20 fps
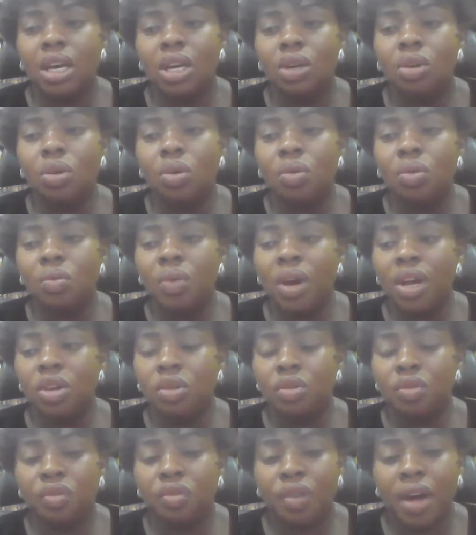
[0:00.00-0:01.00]
When
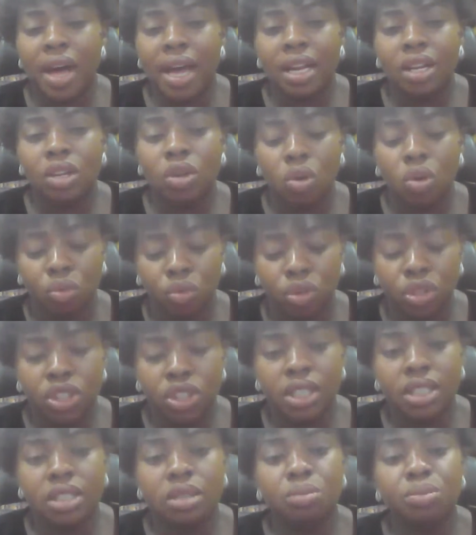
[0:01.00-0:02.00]
you file your
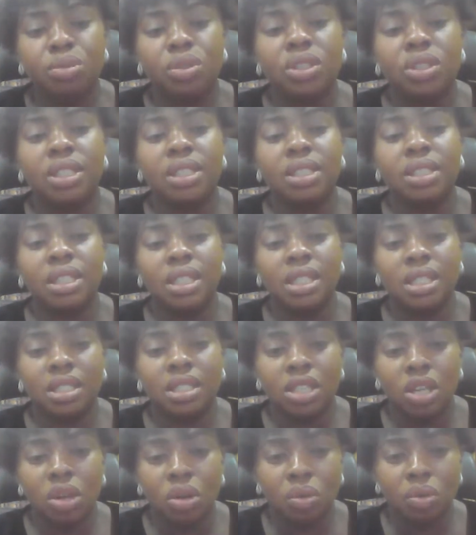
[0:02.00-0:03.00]
originating processes,